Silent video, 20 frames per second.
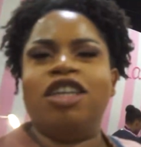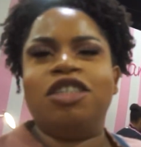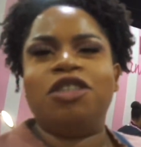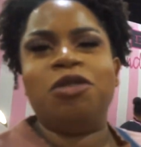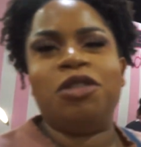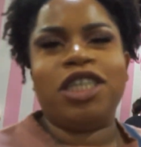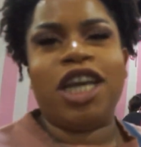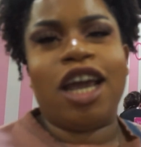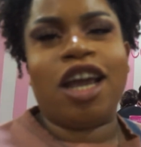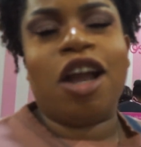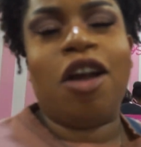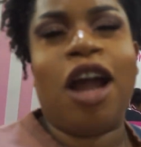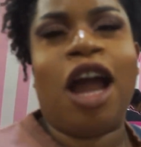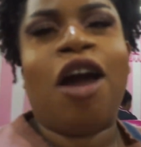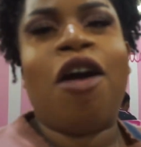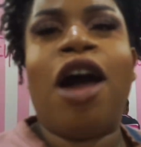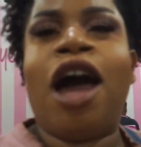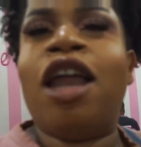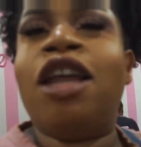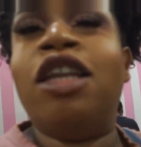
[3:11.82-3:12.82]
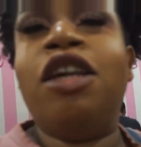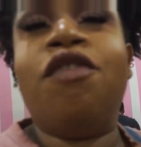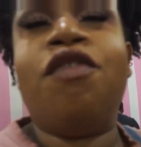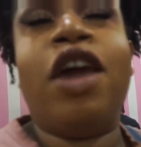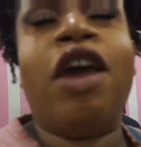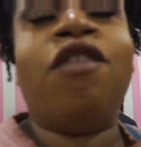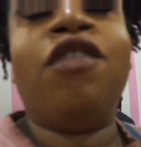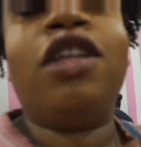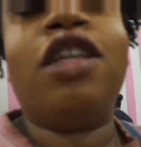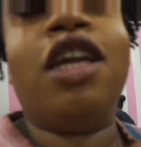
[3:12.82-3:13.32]
need to check her out. I'll leave
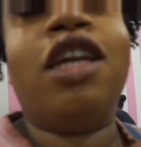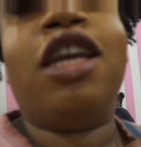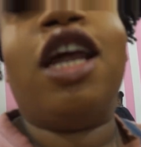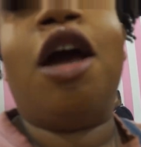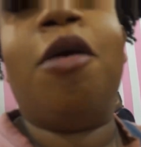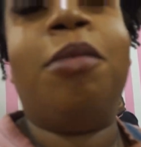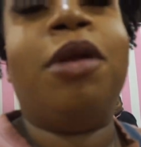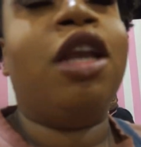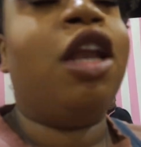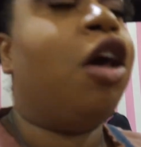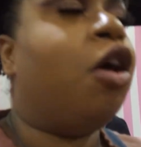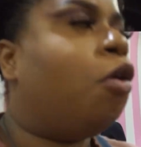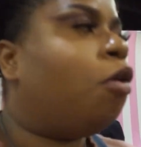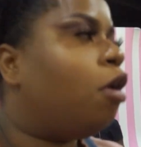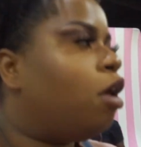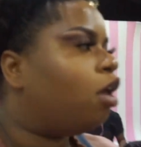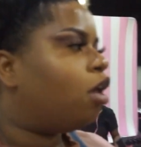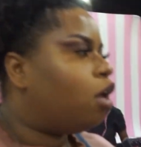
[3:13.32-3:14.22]
everything down below.